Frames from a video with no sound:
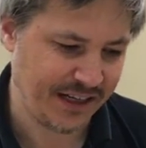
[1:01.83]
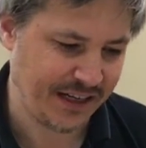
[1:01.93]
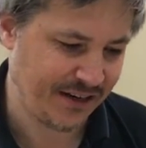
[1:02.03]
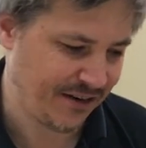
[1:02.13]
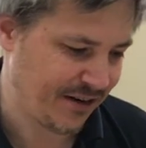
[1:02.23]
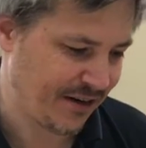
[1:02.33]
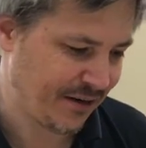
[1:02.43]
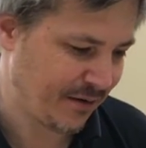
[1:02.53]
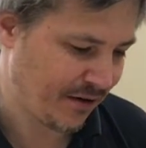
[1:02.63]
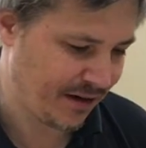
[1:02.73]
get
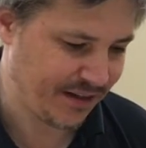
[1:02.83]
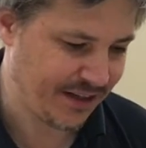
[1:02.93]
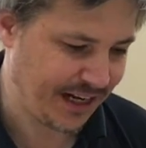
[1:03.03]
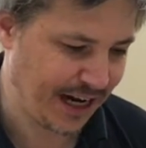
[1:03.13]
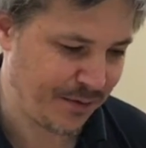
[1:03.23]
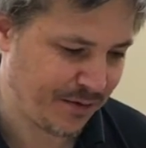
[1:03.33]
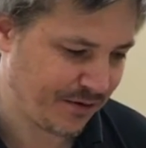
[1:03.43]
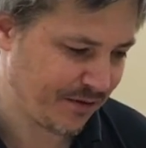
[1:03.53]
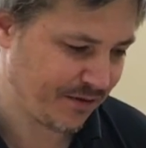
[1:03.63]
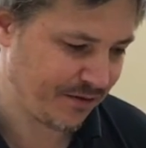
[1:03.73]
on the table